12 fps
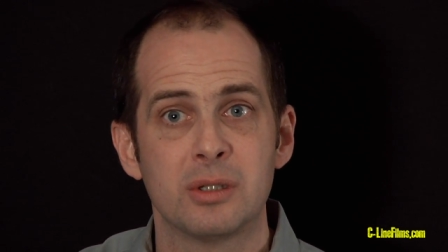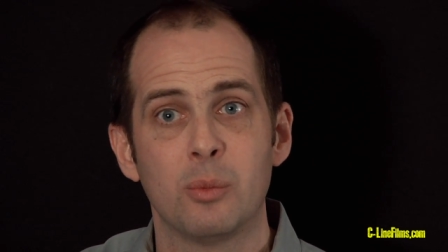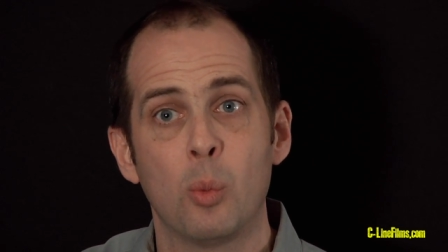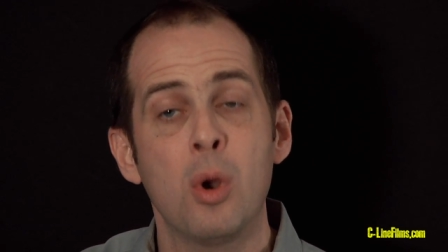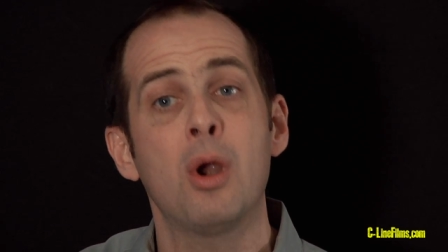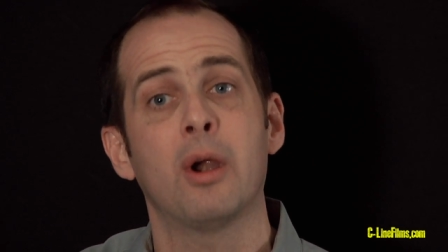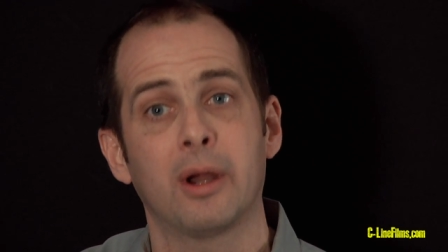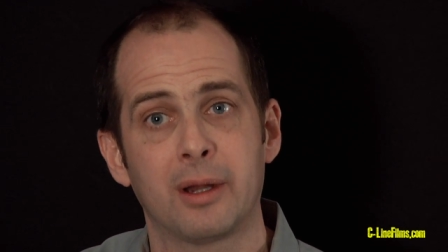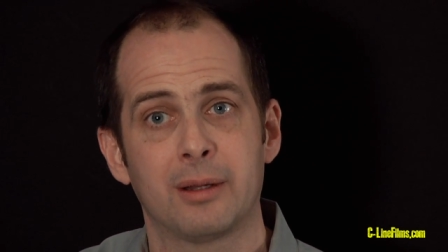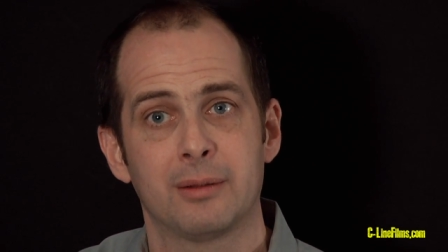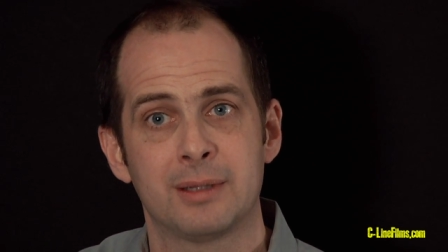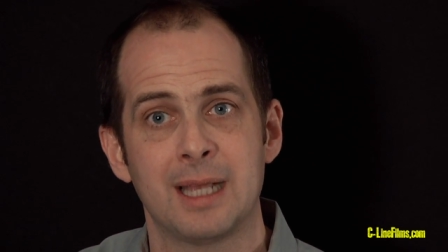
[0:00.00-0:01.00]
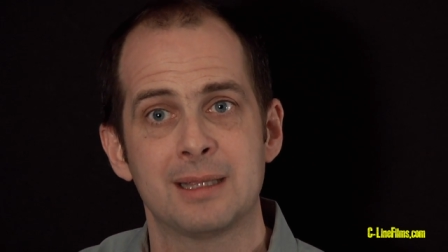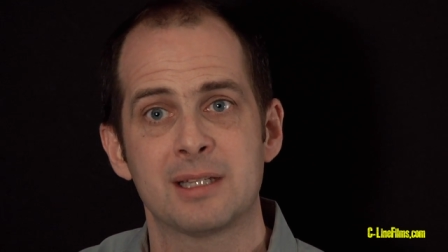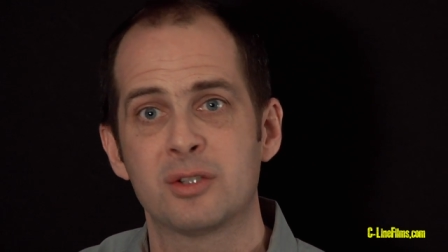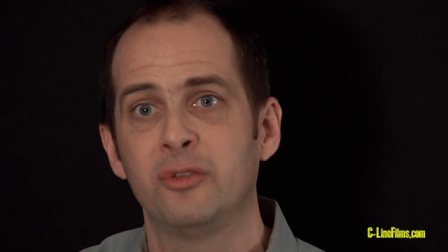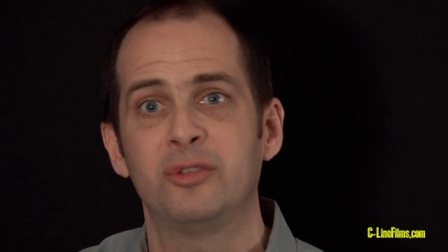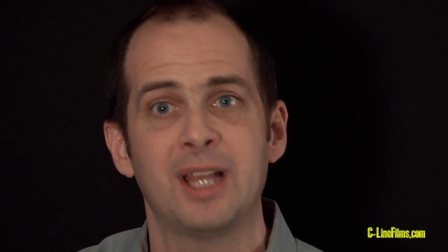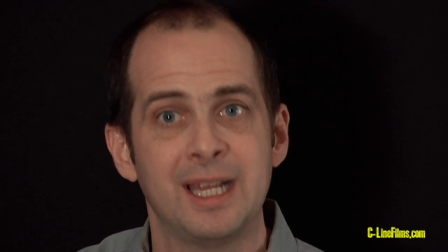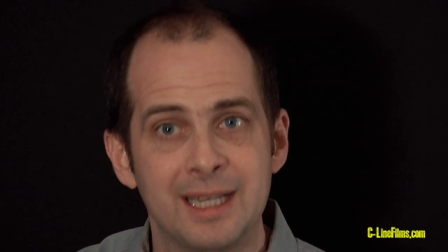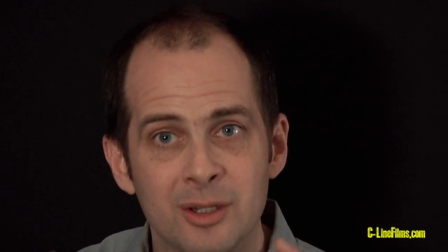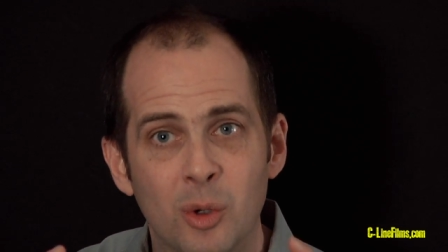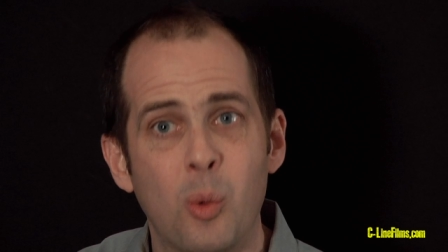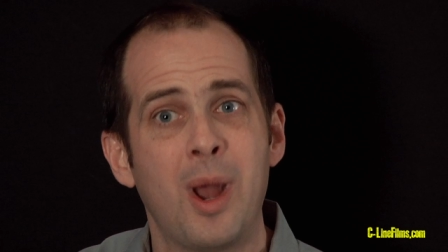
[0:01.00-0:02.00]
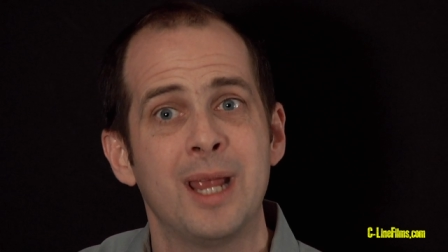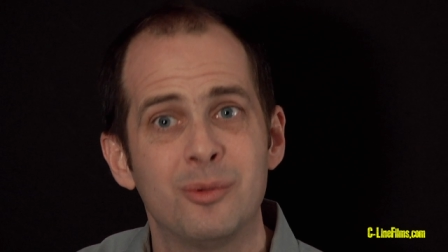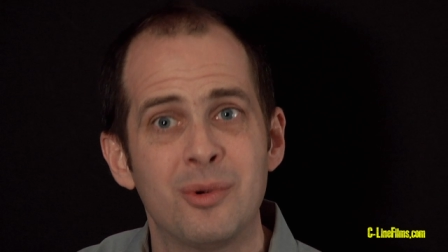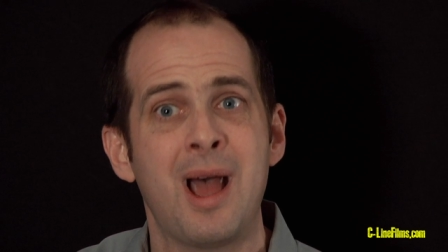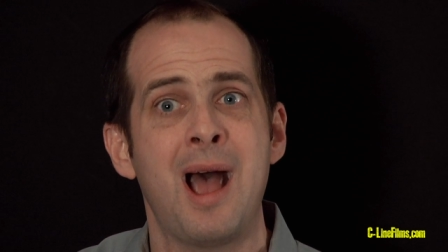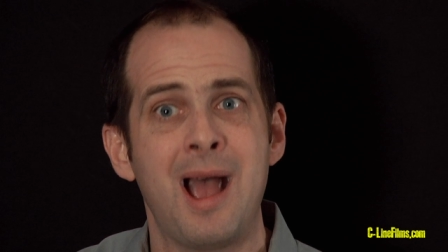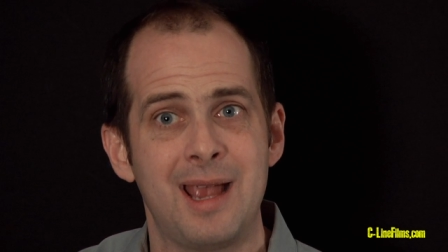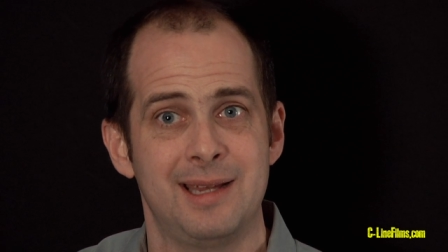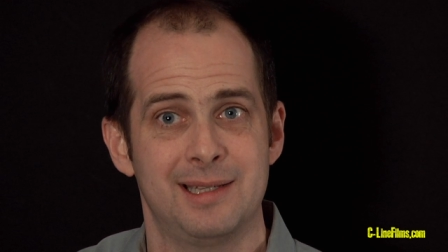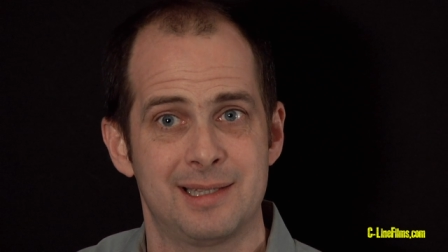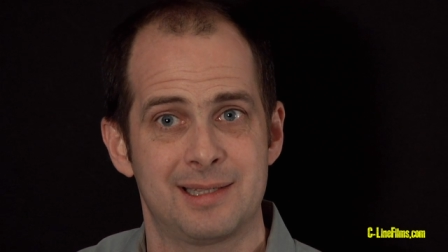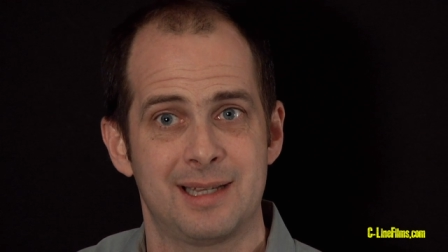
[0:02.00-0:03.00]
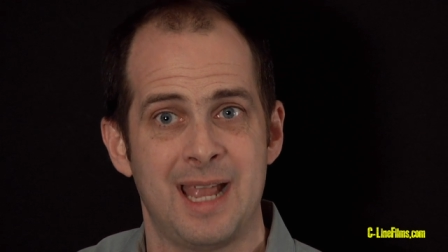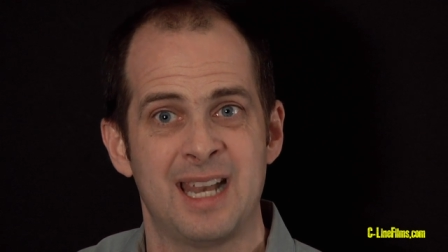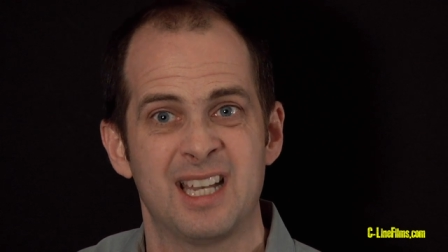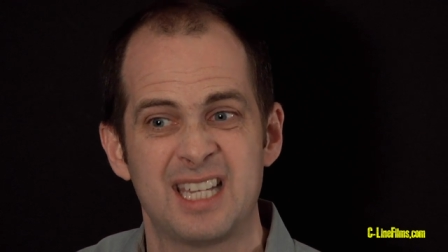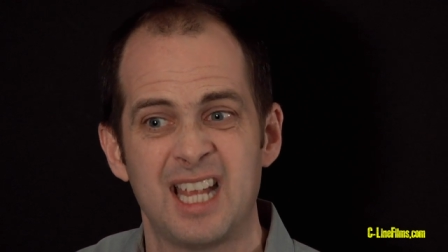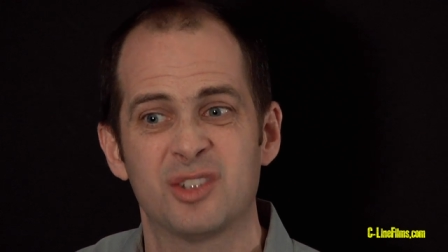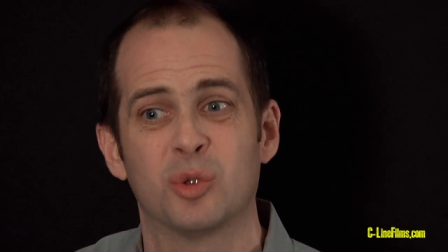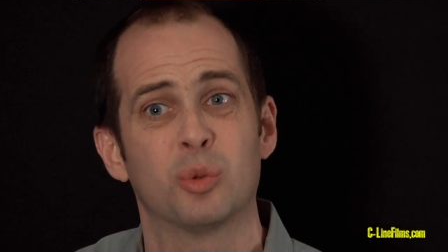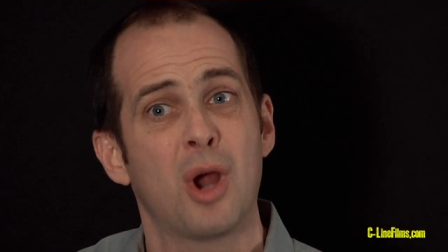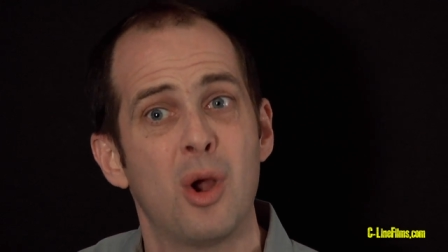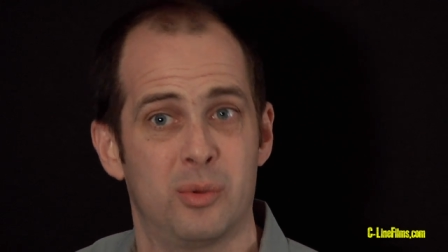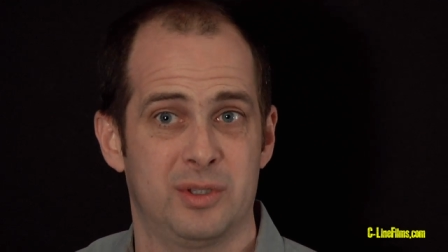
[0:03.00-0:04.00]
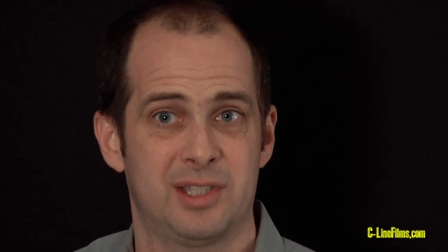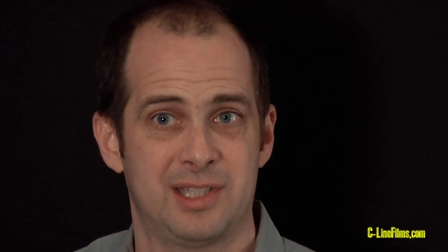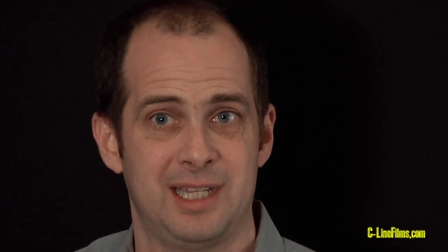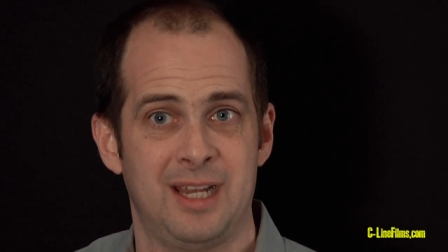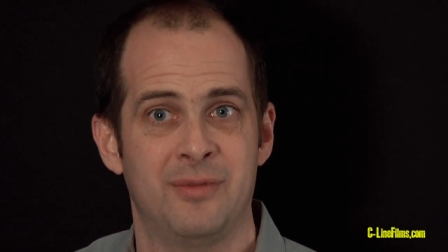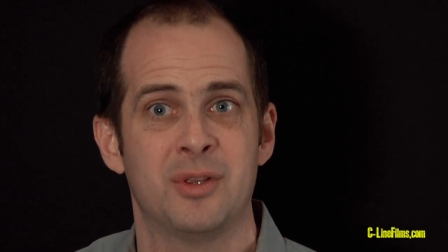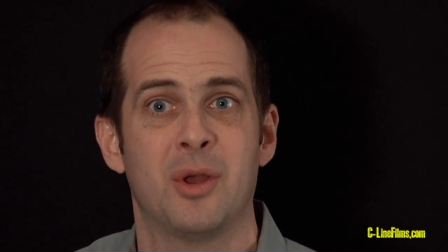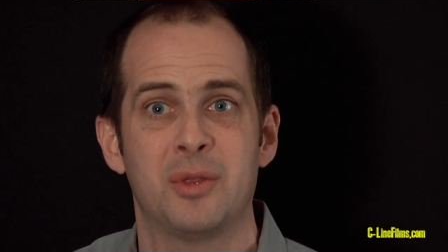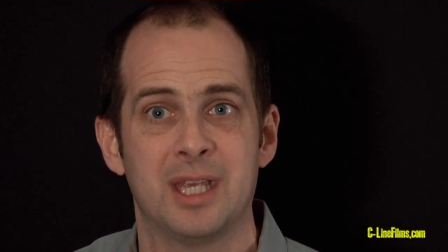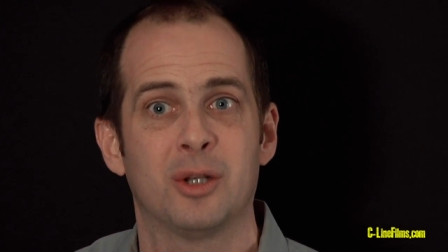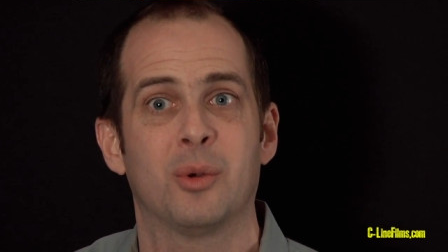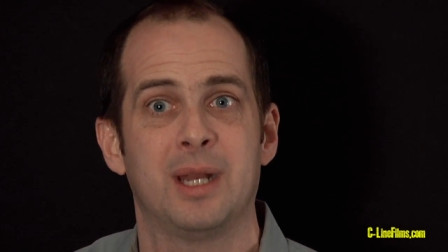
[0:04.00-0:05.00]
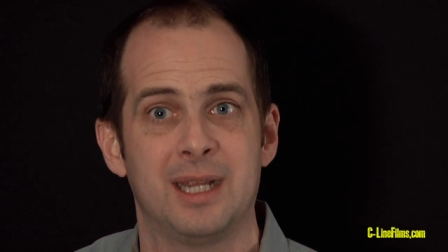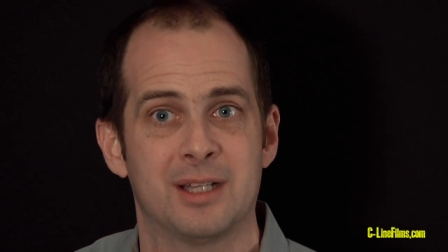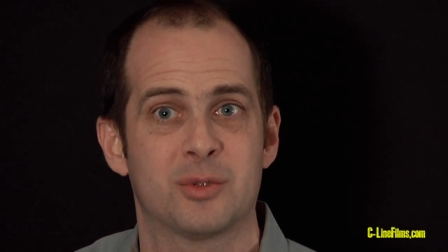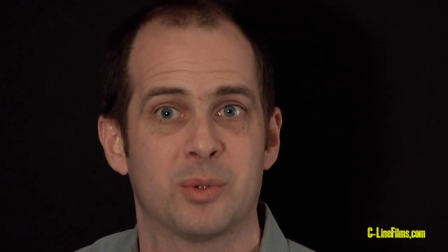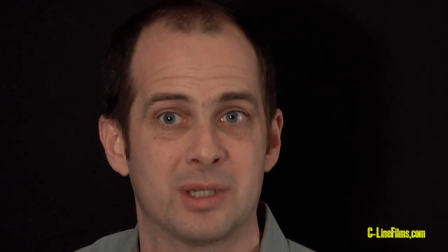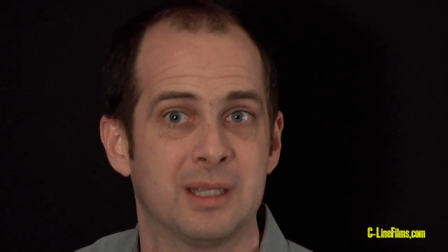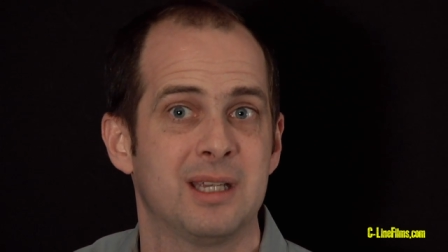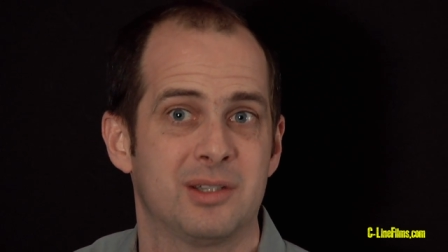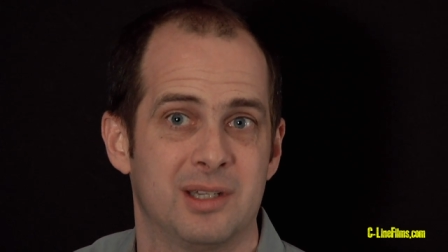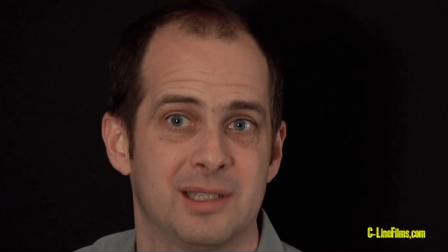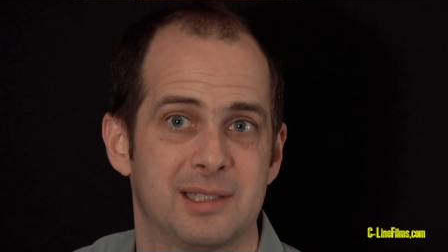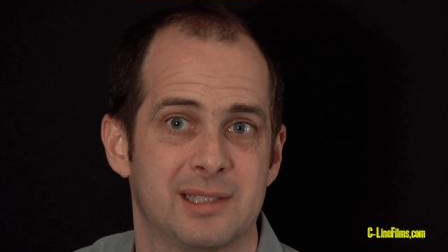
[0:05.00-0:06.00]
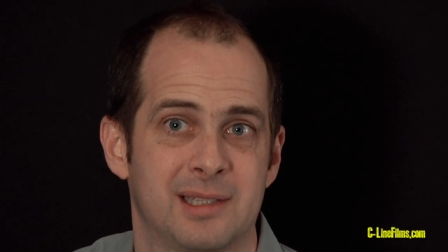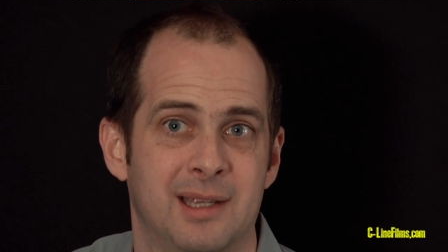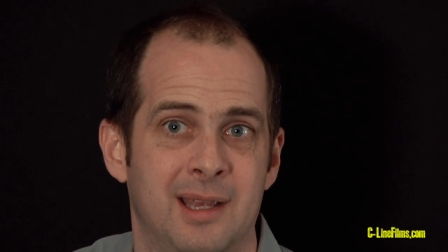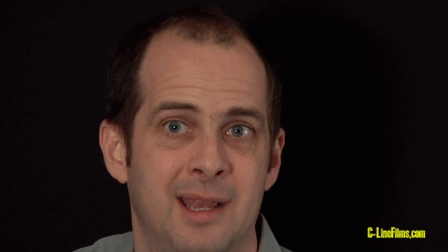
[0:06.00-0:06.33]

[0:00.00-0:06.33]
work, that the souffle didn't quite rise, and it tastes gross, even though the ingredients were delicious.